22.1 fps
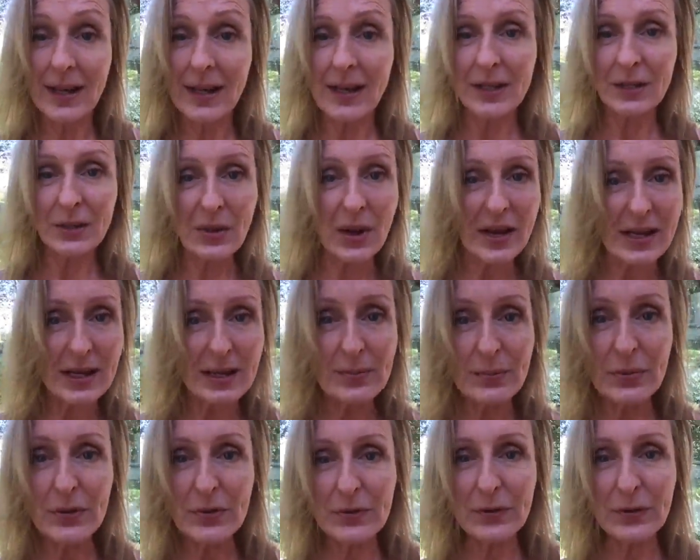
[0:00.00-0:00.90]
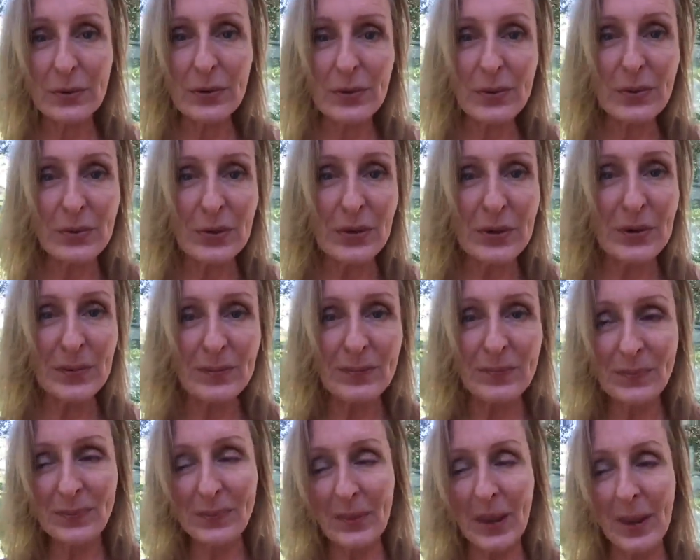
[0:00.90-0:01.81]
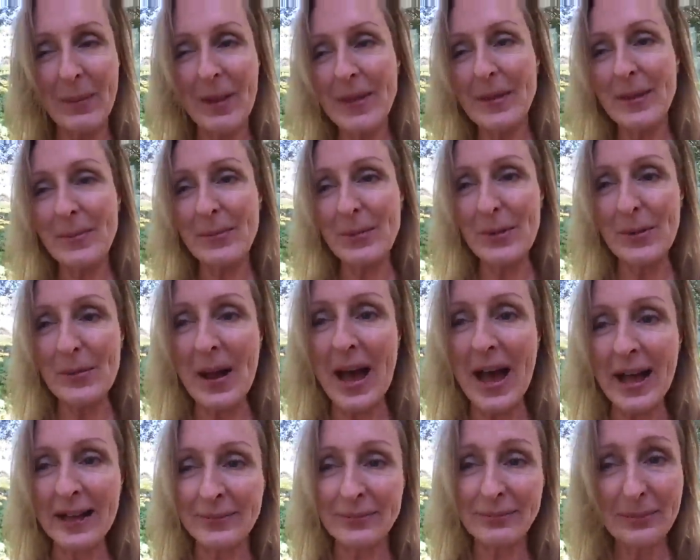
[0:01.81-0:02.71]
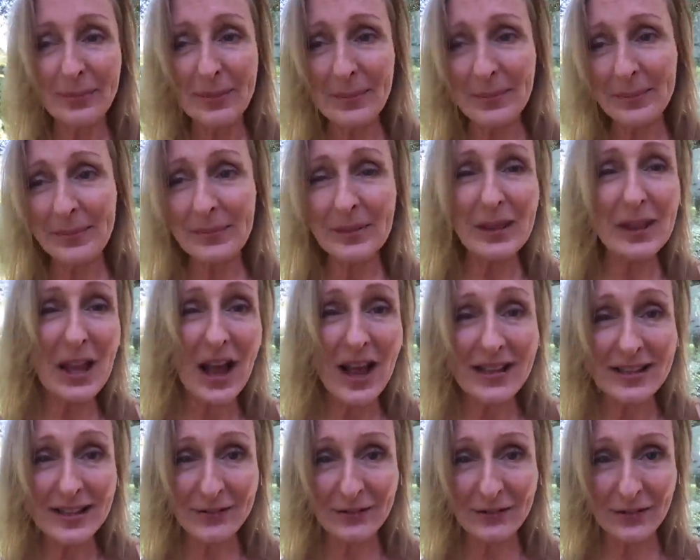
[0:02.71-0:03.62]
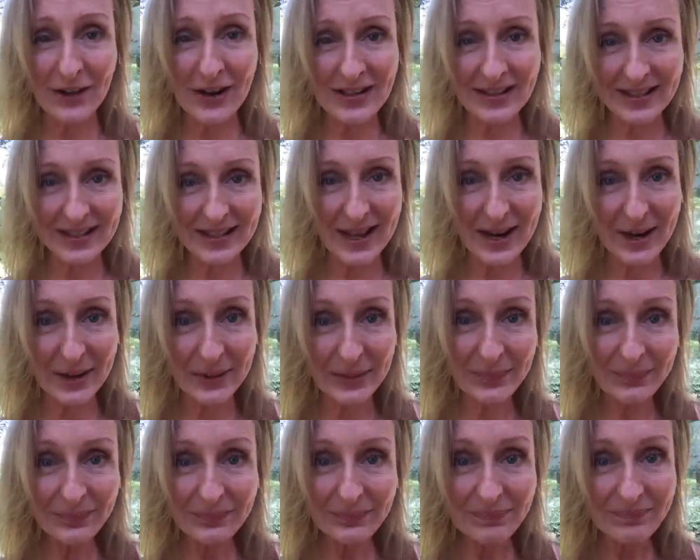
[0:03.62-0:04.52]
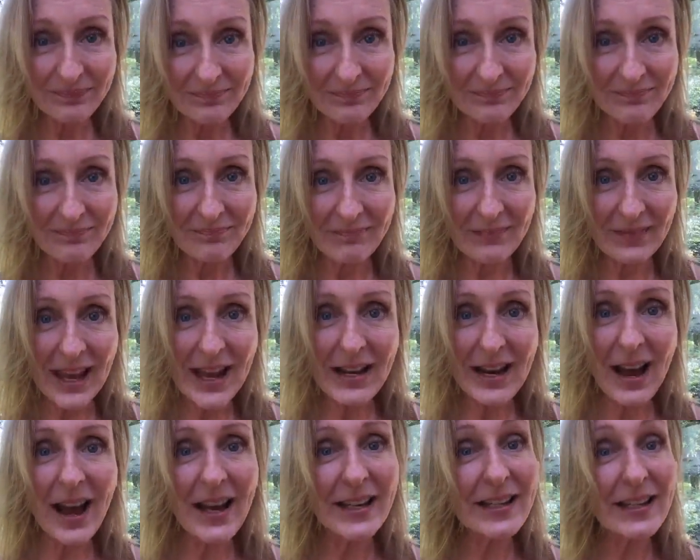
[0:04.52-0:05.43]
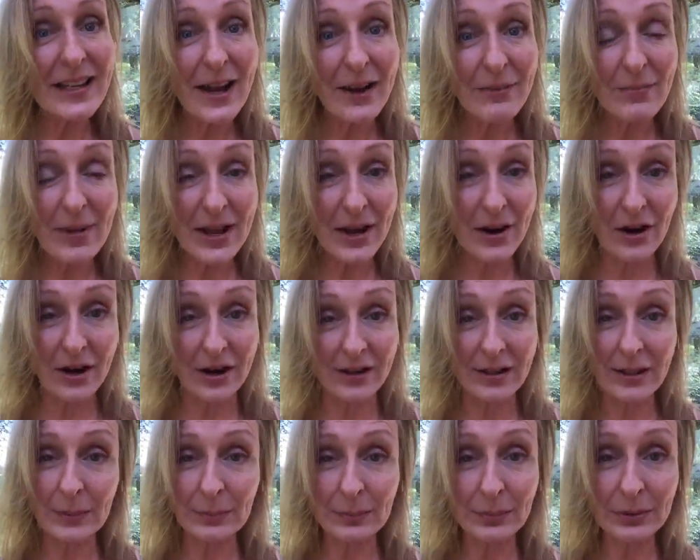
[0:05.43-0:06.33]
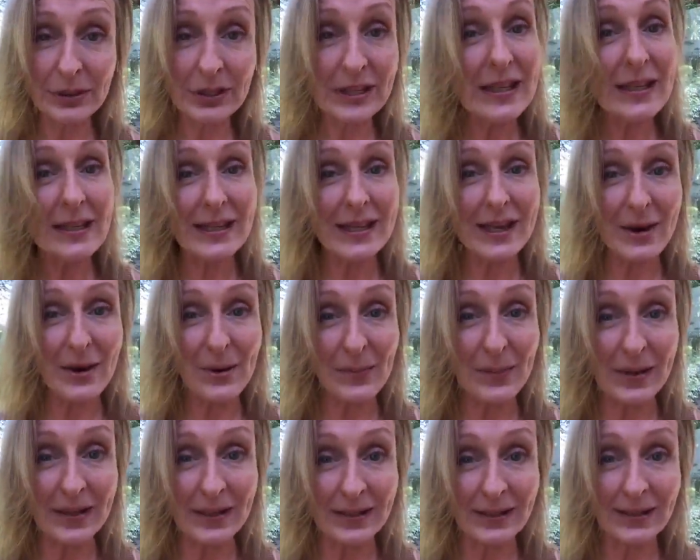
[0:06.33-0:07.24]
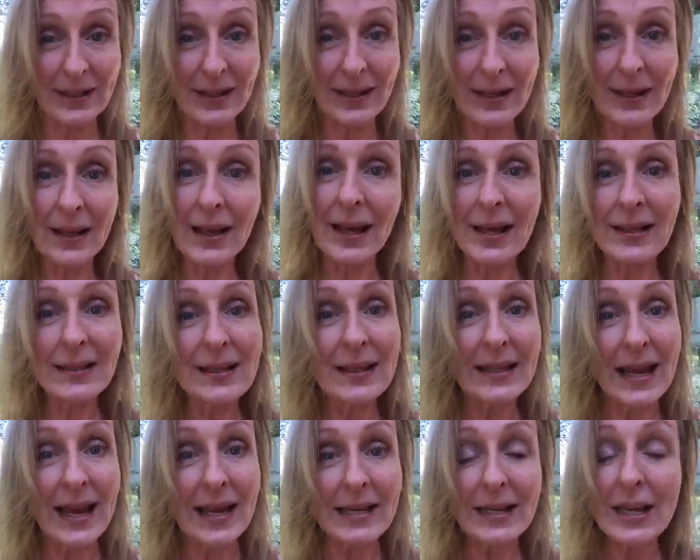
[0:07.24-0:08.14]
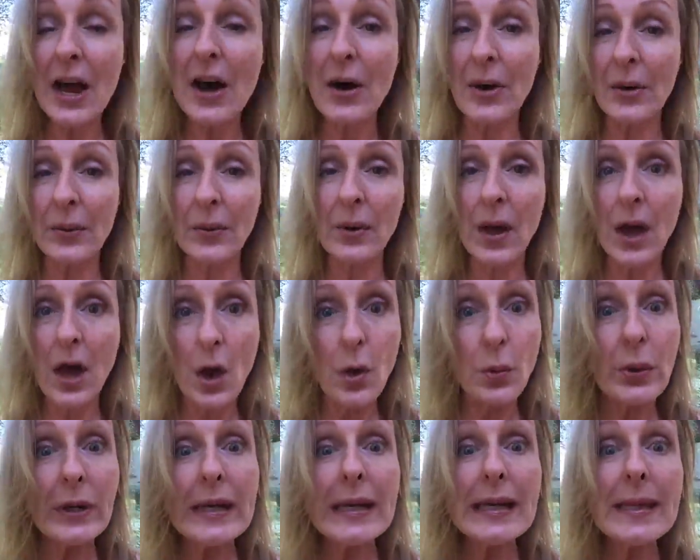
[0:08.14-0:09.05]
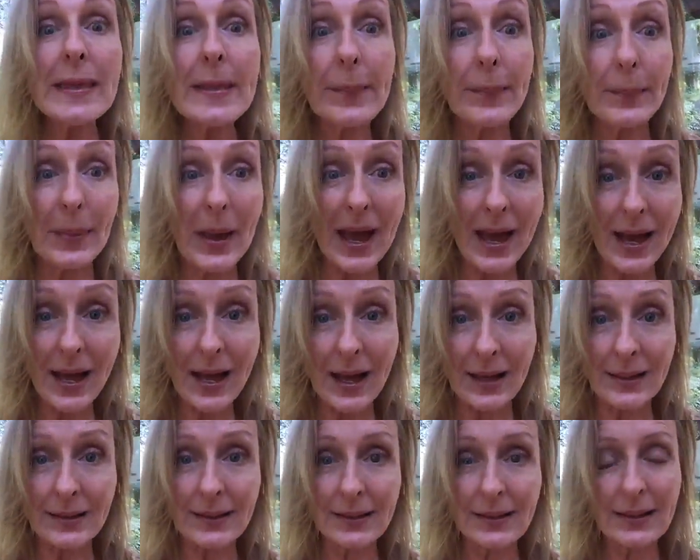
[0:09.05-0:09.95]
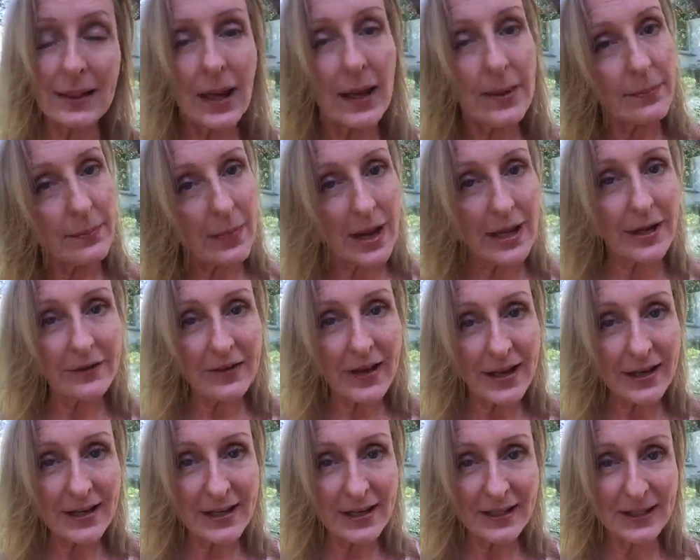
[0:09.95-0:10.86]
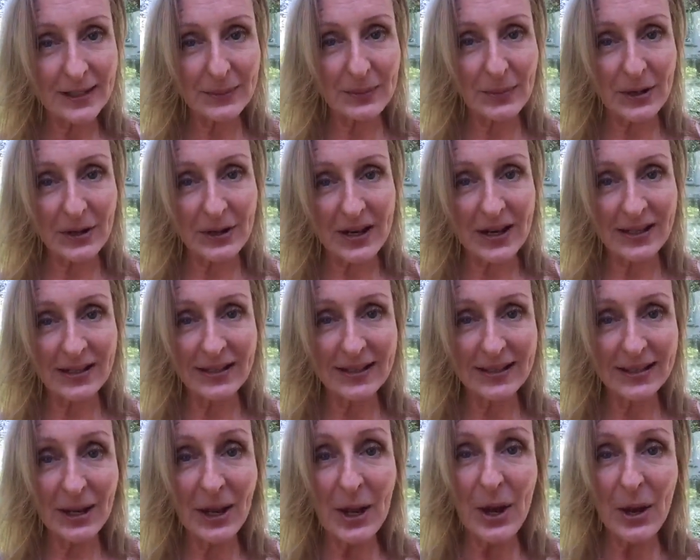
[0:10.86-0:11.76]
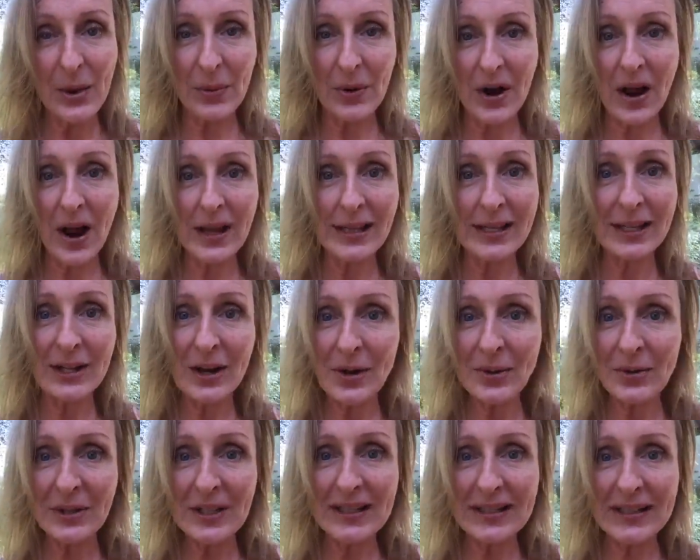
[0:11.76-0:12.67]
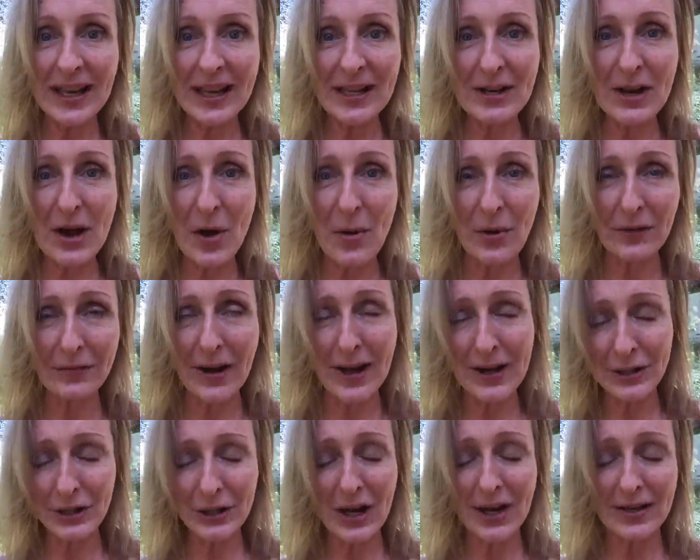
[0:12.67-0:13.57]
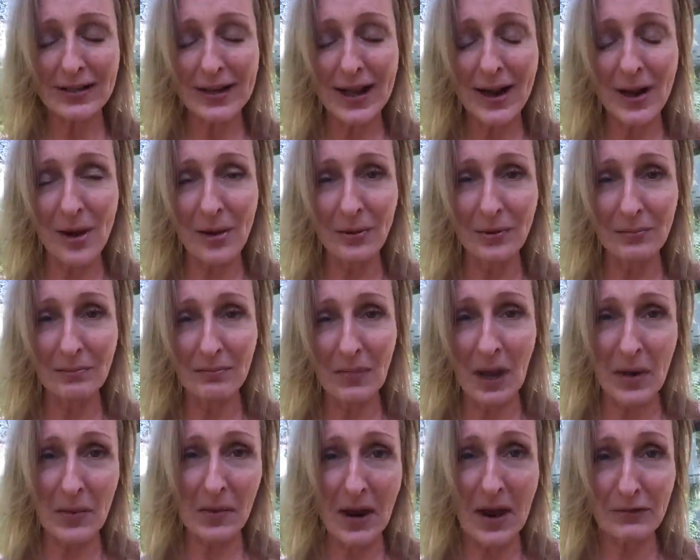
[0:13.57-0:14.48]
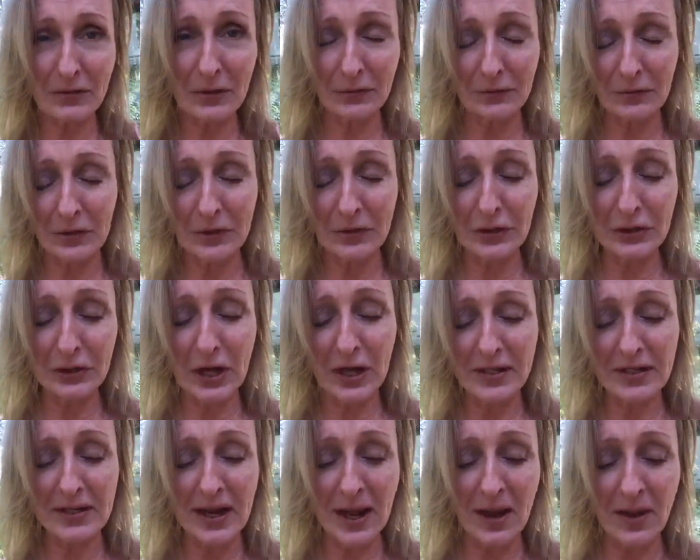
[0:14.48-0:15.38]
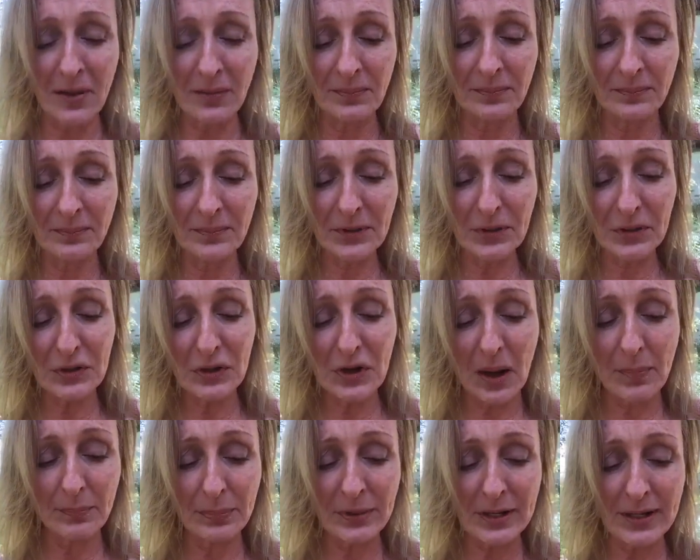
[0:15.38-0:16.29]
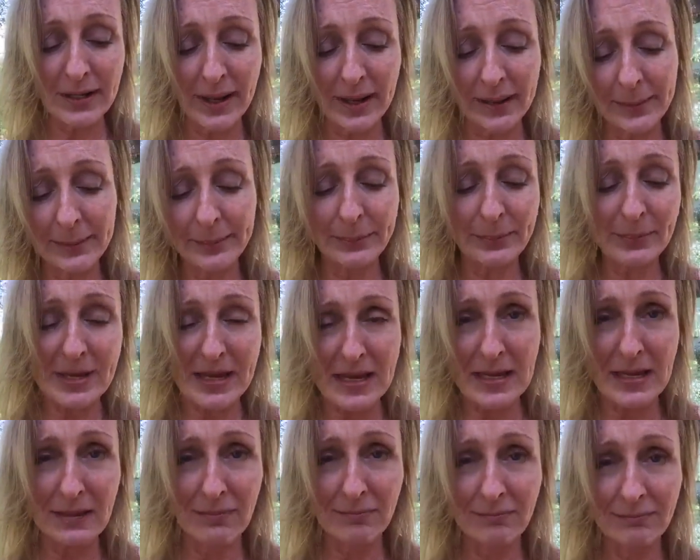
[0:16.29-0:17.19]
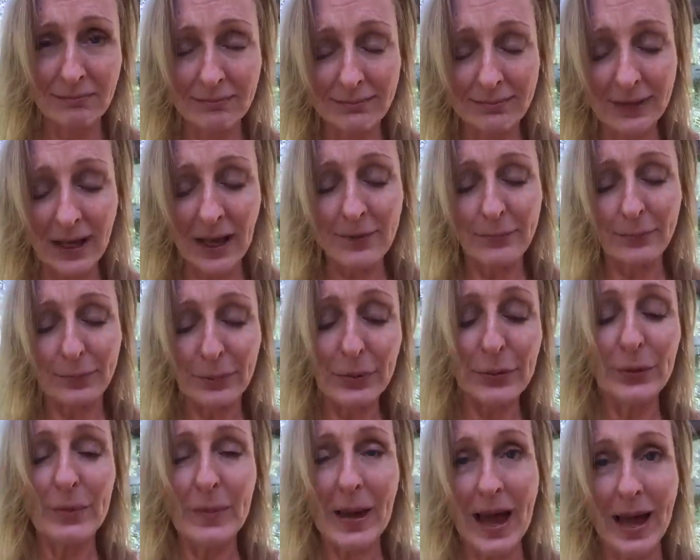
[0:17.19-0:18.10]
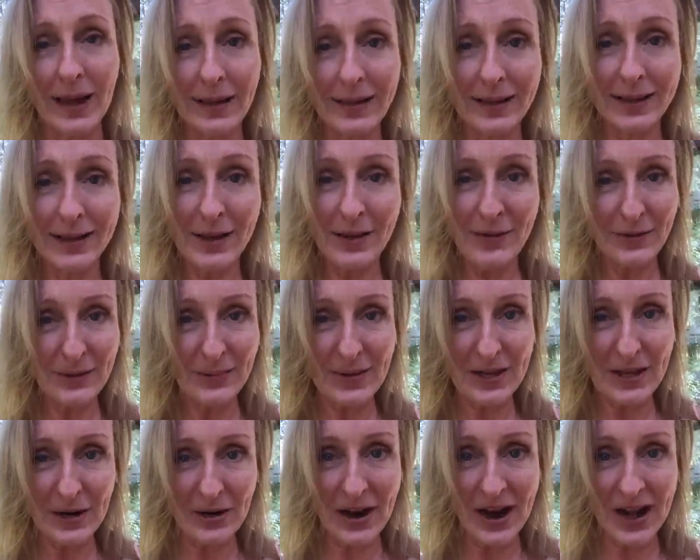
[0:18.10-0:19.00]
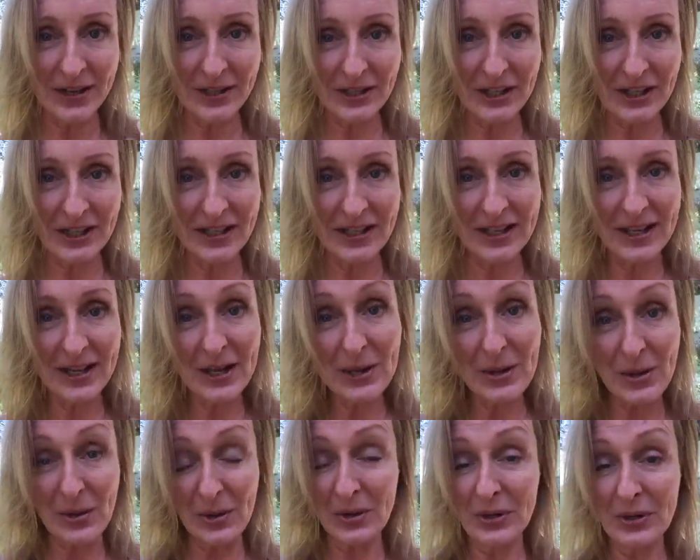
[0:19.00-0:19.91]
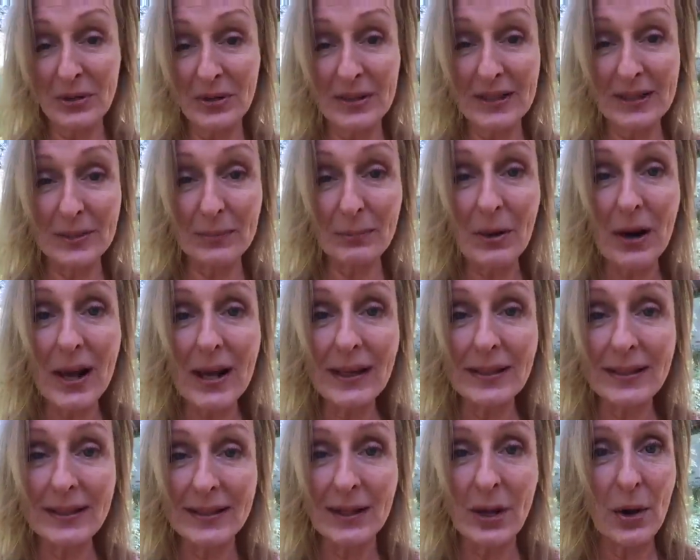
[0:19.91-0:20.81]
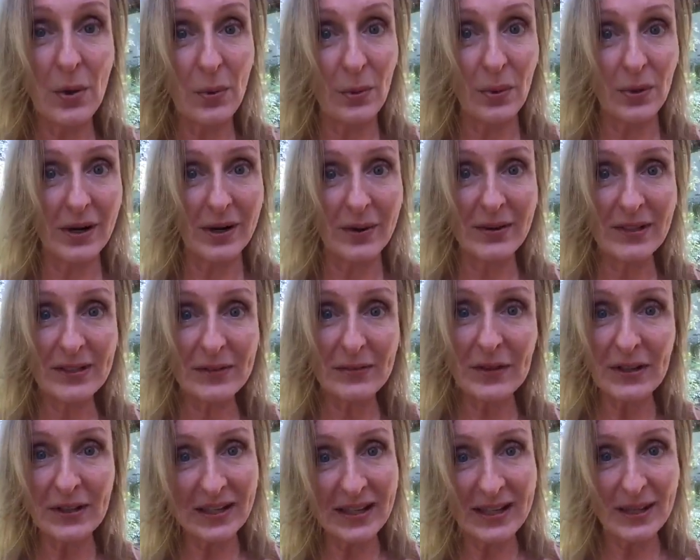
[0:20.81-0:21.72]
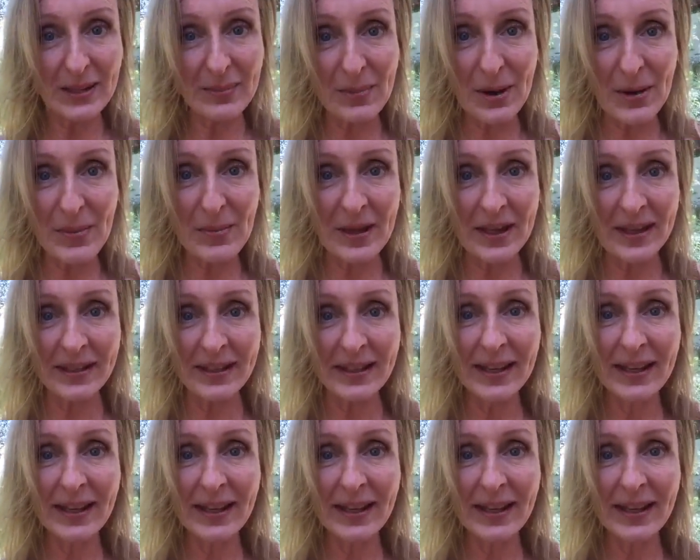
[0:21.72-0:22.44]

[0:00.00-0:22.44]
So I can move through a room. I'm at the Buddha Bag, lots of friends there. And I could have my heart completely open and say no. When in the past, I might have had an experience where I could only say no if I shut down. I would have to first shut down, stop being me, kind of pull back from the interaction in order to express what I was feeling in the moment.